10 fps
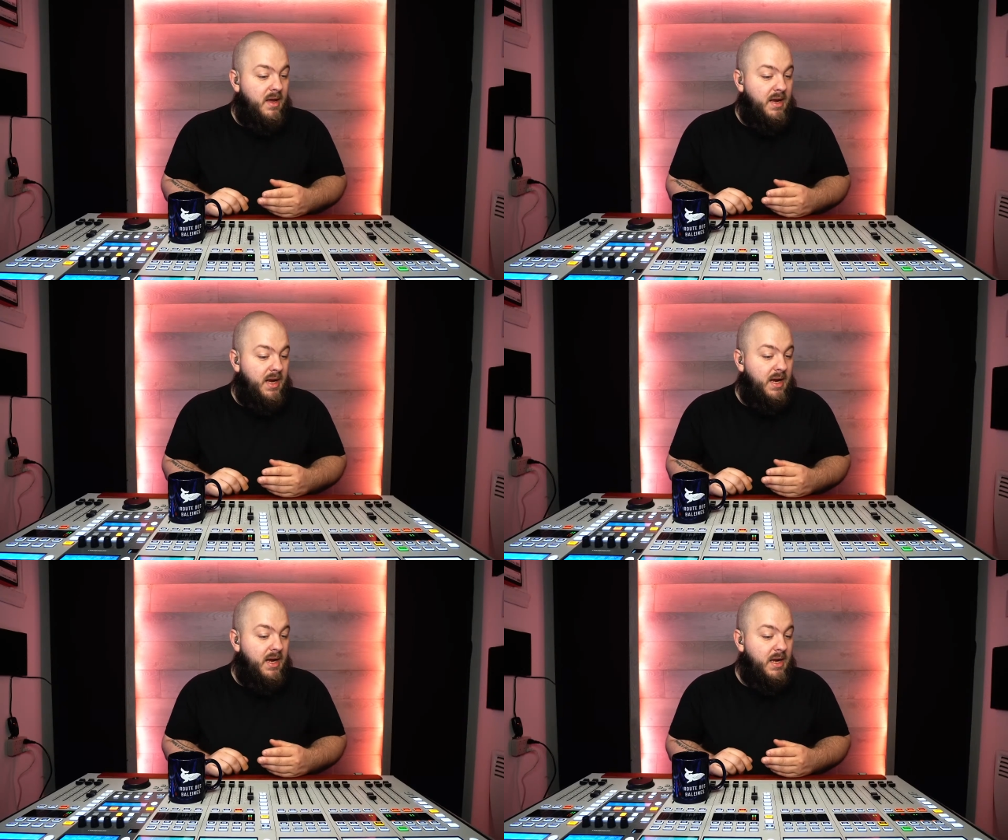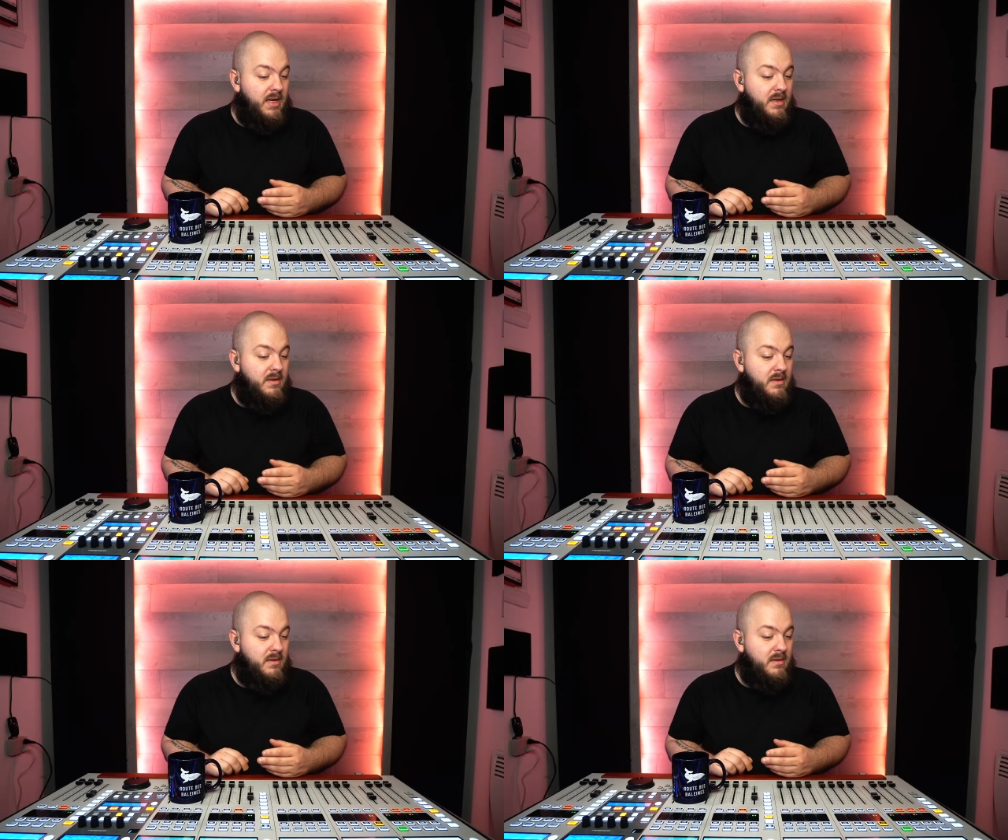
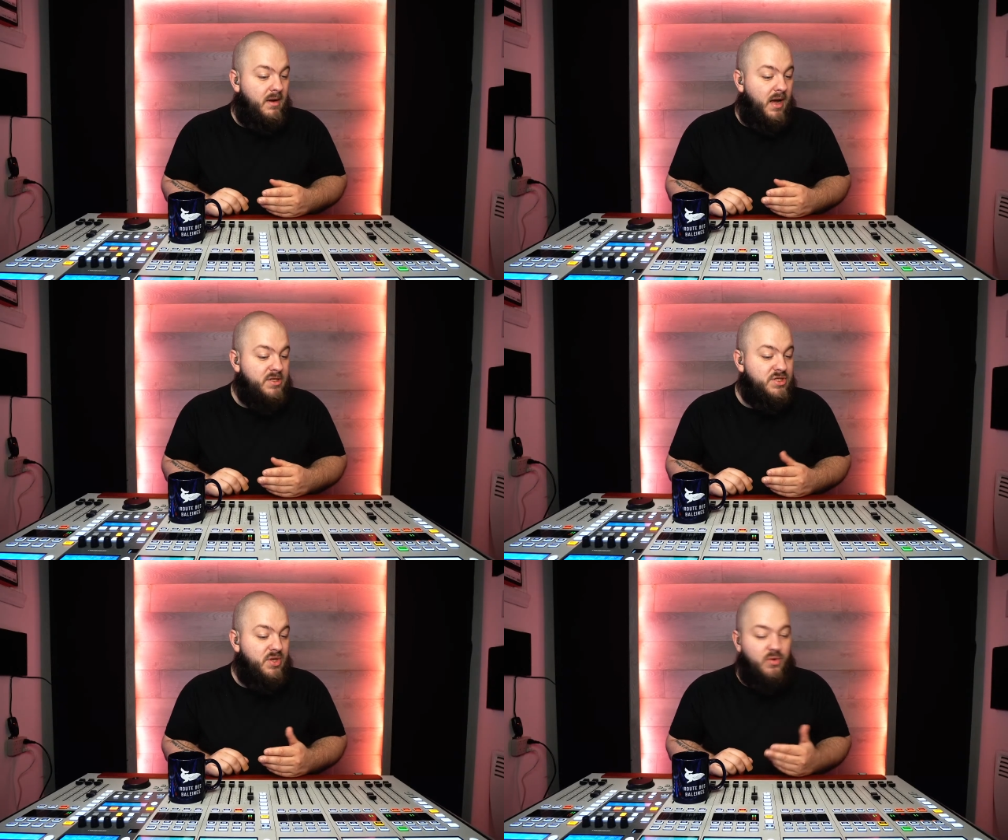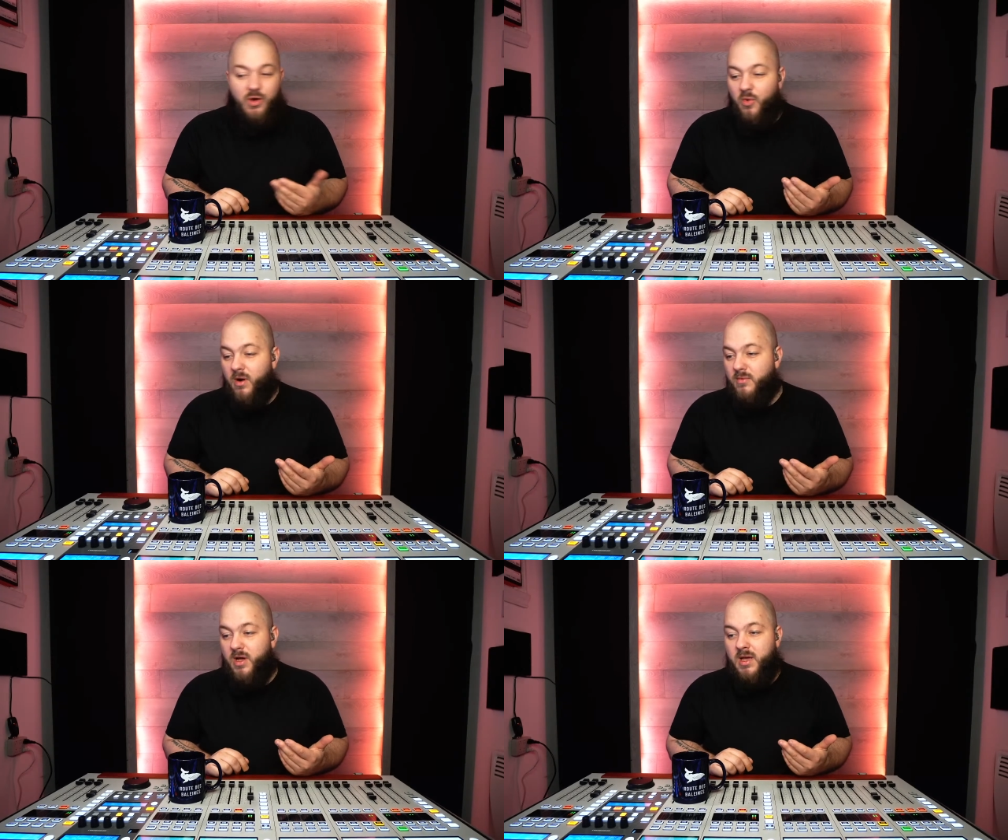and I just don't know
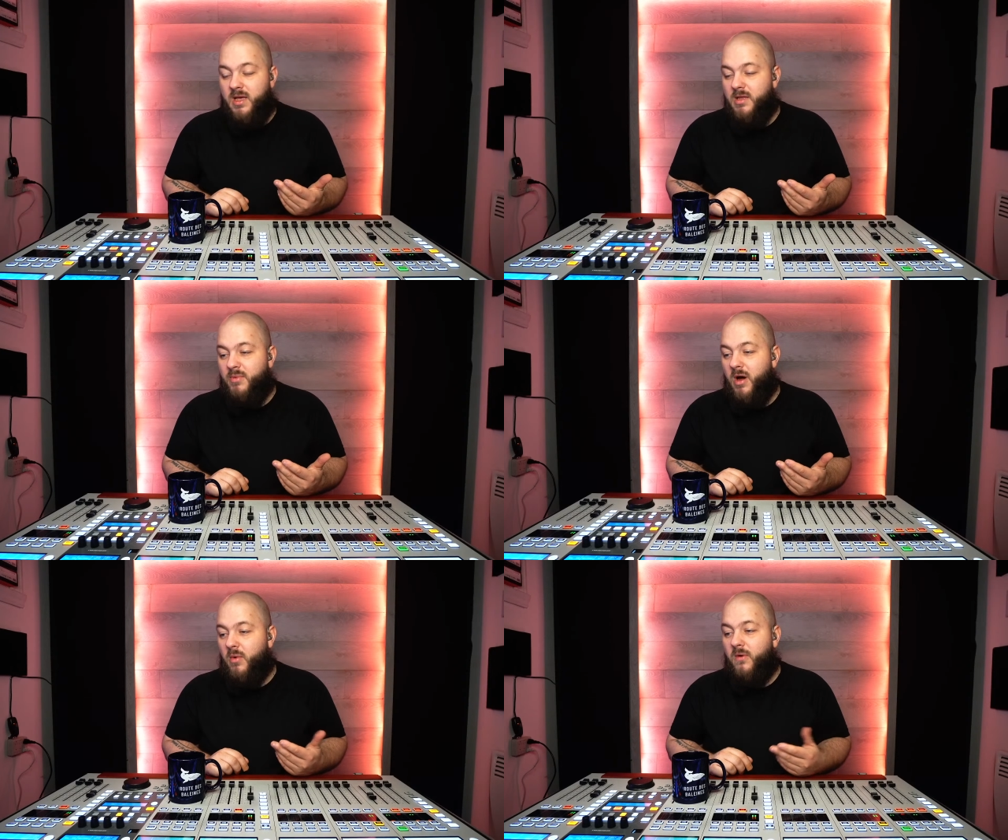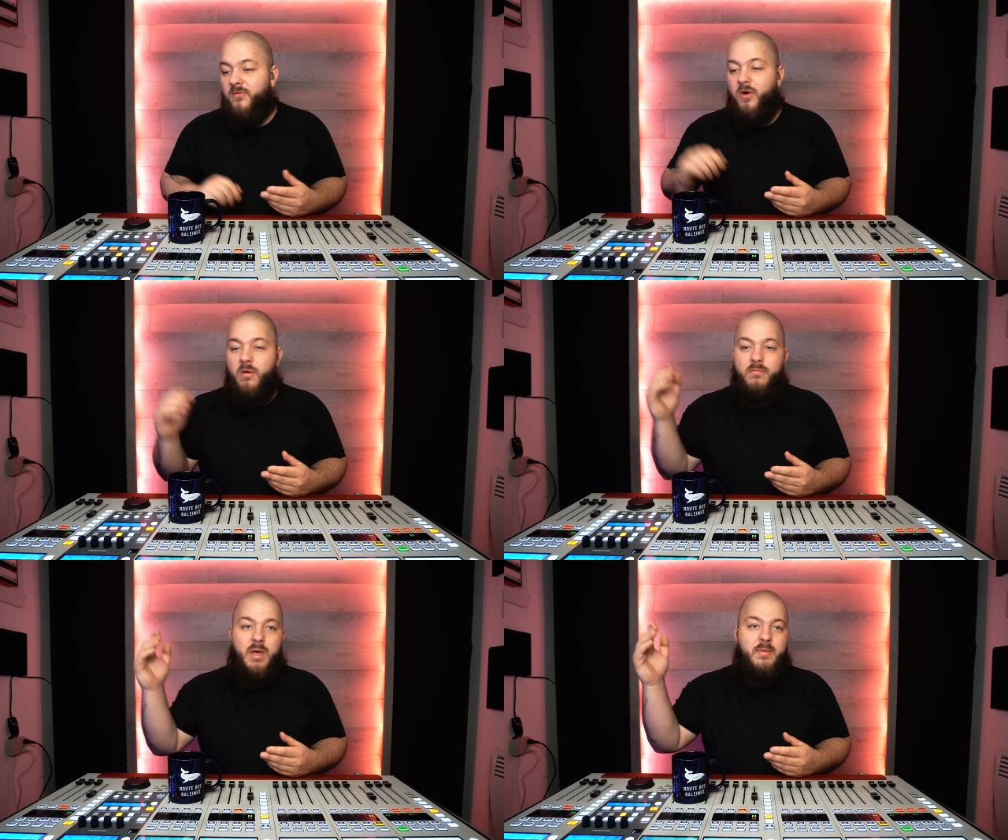where I'm gonna get the power from.